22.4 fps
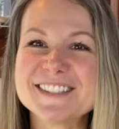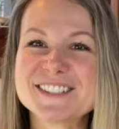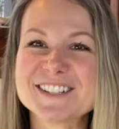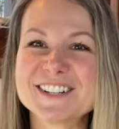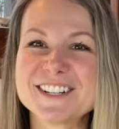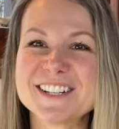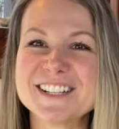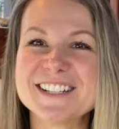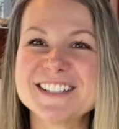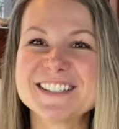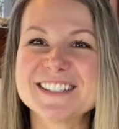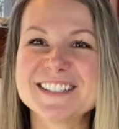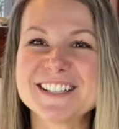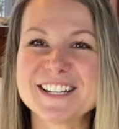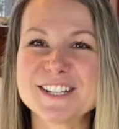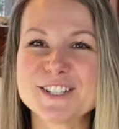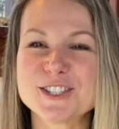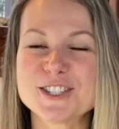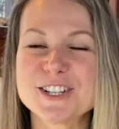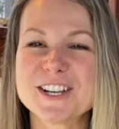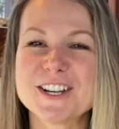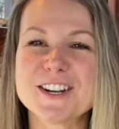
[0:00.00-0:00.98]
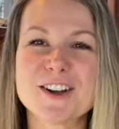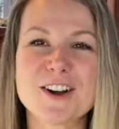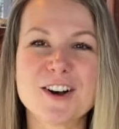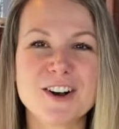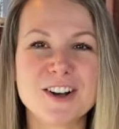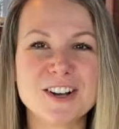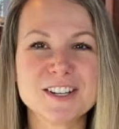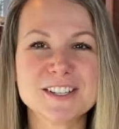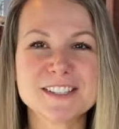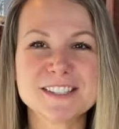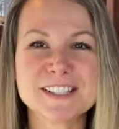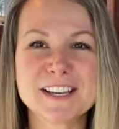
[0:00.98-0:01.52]
starting station
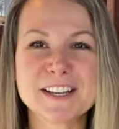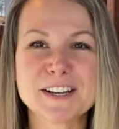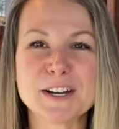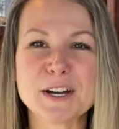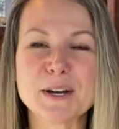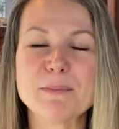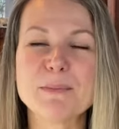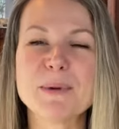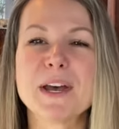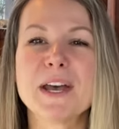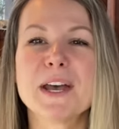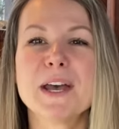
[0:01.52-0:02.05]
all set up.